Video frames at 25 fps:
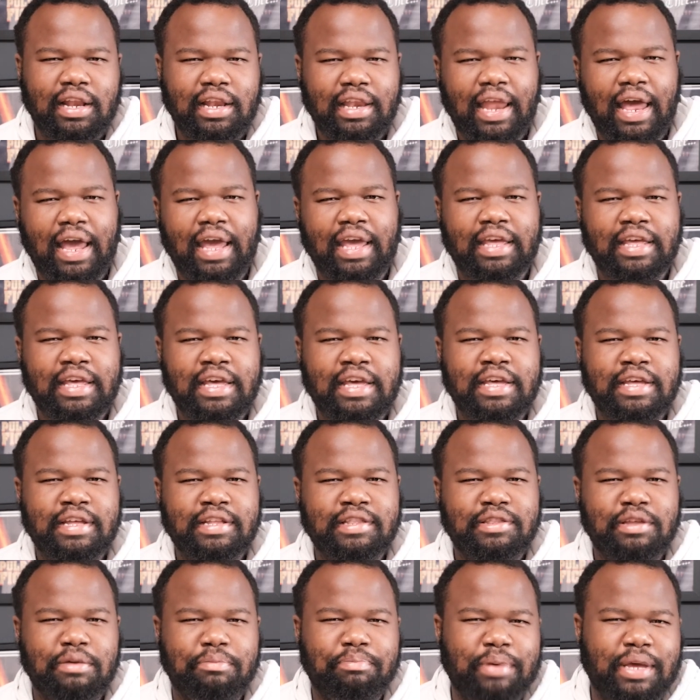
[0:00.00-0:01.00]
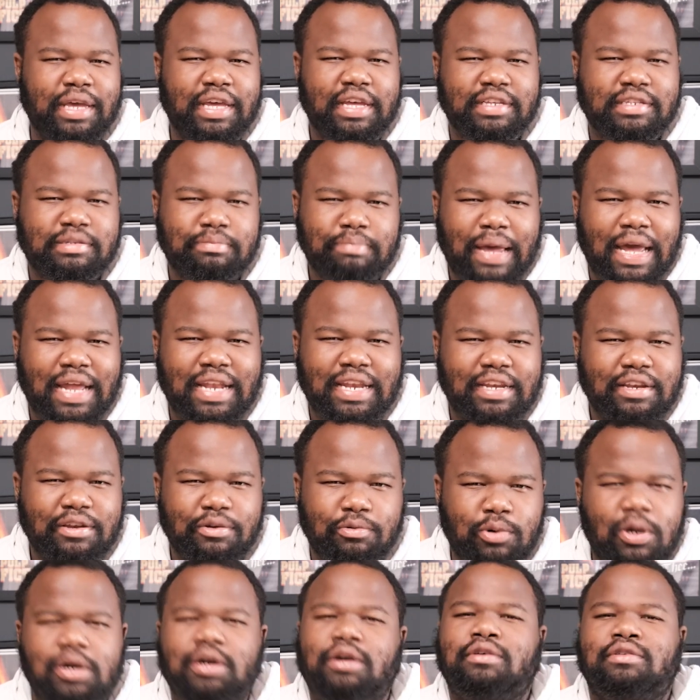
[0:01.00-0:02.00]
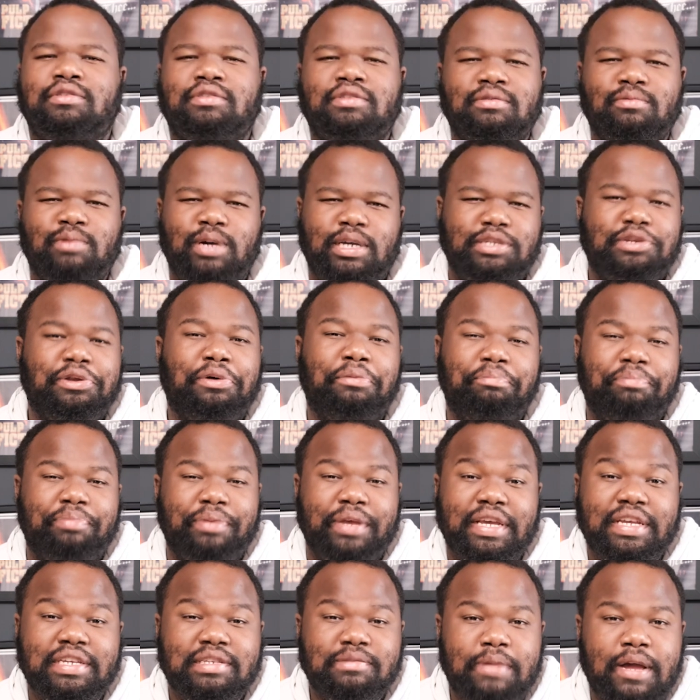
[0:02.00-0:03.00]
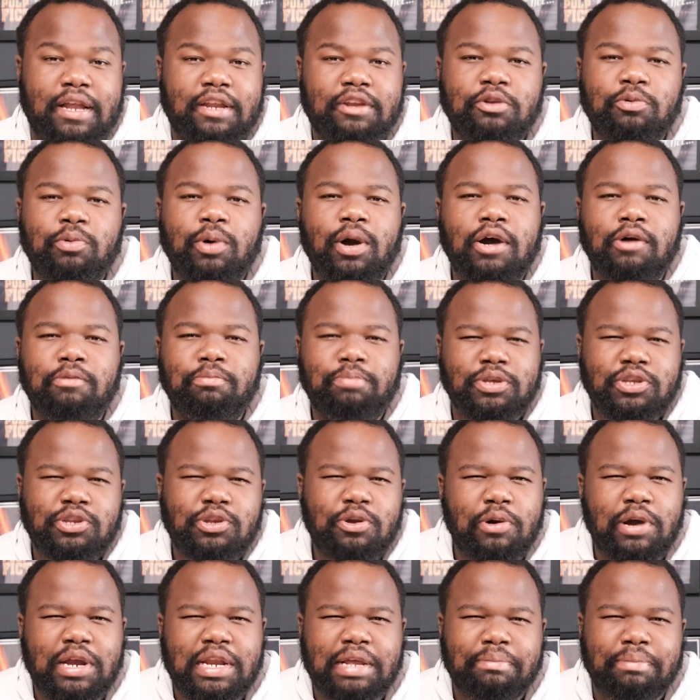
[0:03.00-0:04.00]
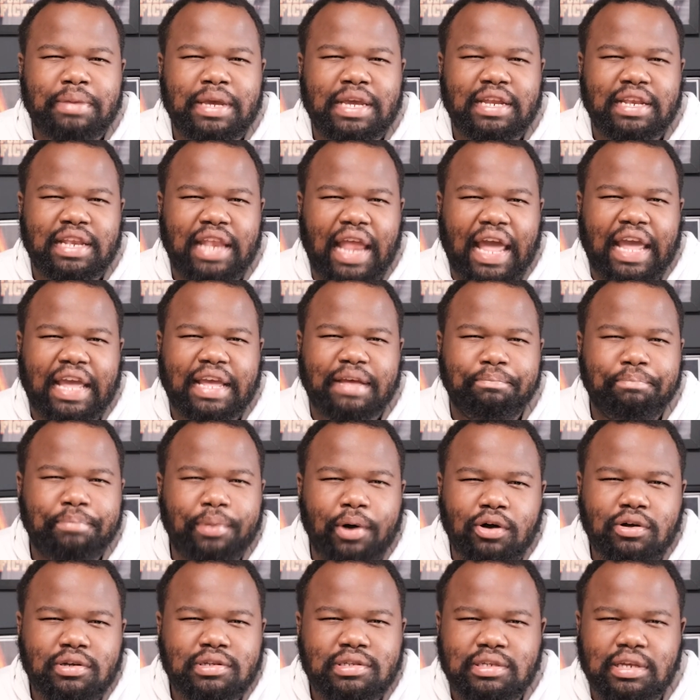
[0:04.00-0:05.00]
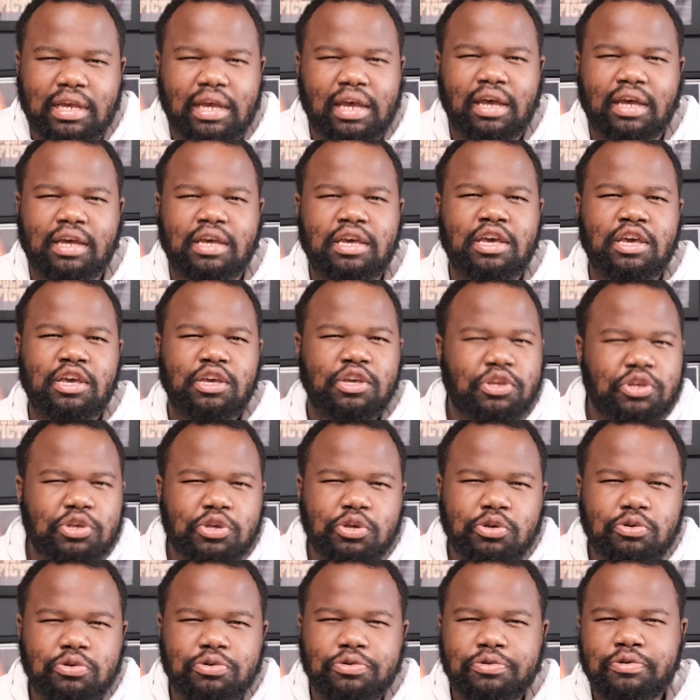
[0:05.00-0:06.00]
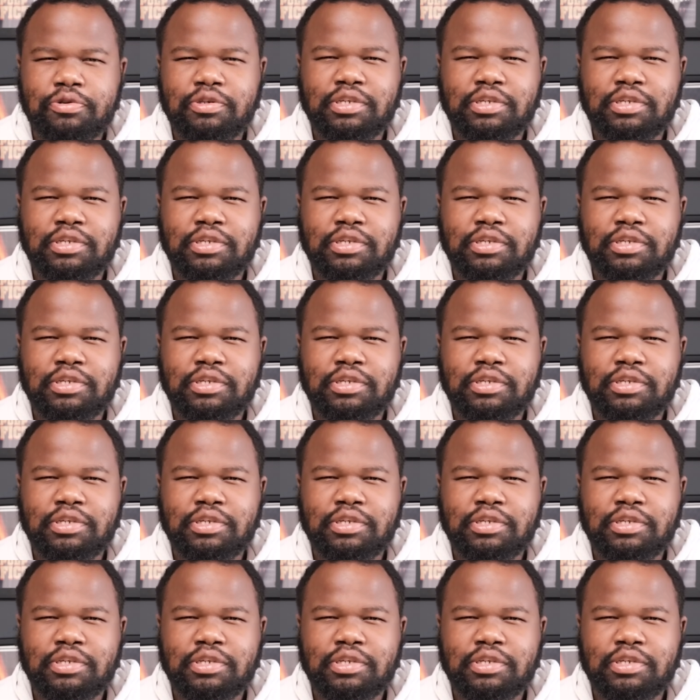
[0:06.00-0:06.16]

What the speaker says: Like the biggest man in the world. Well, he's not the biggest man in the world, but you know what I mean. Like boxer, huge,